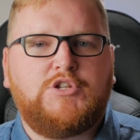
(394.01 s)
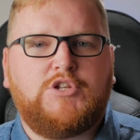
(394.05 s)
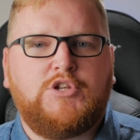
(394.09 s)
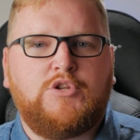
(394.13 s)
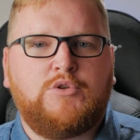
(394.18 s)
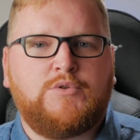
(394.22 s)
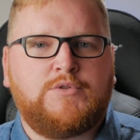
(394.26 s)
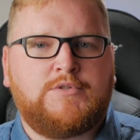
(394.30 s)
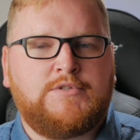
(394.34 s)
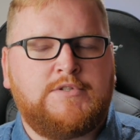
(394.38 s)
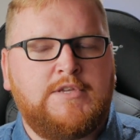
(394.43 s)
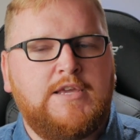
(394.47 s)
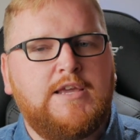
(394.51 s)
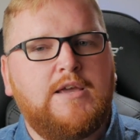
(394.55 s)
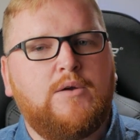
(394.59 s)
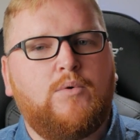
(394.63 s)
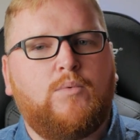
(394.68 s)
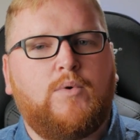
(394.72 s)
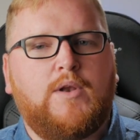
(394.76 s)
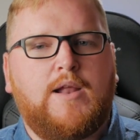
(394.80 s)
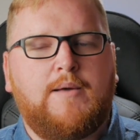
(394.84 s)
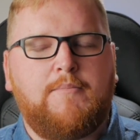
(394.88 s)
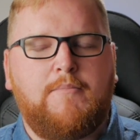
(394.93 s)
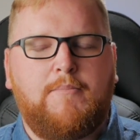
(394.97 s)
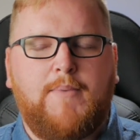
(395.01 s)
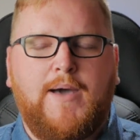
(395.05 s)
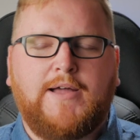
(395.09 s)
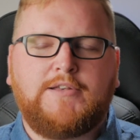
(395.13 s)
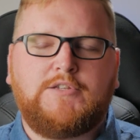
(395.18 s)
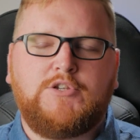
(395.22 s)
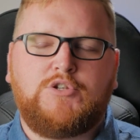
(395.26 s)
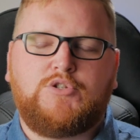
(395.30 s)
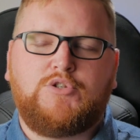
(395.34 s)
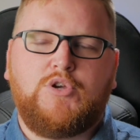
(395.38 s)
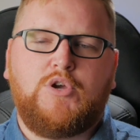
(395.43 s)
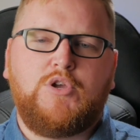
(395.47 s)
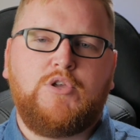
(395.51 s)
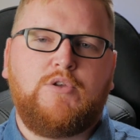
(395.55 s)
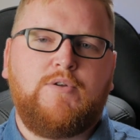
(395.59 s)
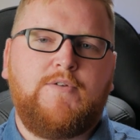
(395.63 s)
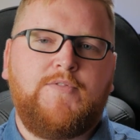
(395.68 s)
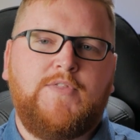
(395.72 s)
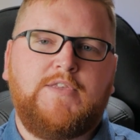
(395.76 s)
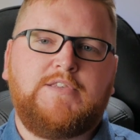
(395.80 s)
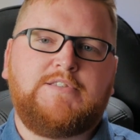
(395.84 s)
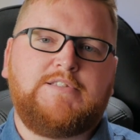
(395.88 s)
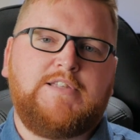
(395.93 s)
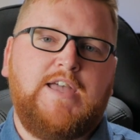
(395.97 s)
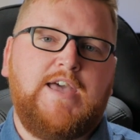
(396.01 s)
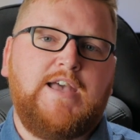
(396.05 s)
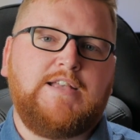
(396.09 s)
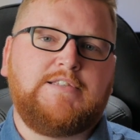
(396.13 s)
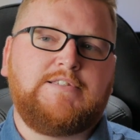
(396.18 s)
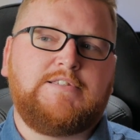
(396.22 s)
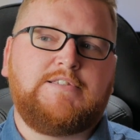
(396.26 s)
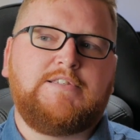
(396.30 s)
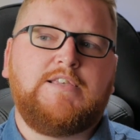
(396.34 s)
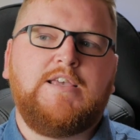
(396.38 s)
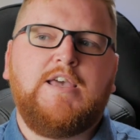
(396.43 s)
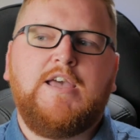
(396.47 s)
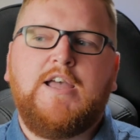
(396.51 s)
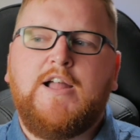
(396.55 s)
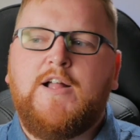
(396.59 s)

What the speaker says: and you'll see when I'm about to show you in these tests,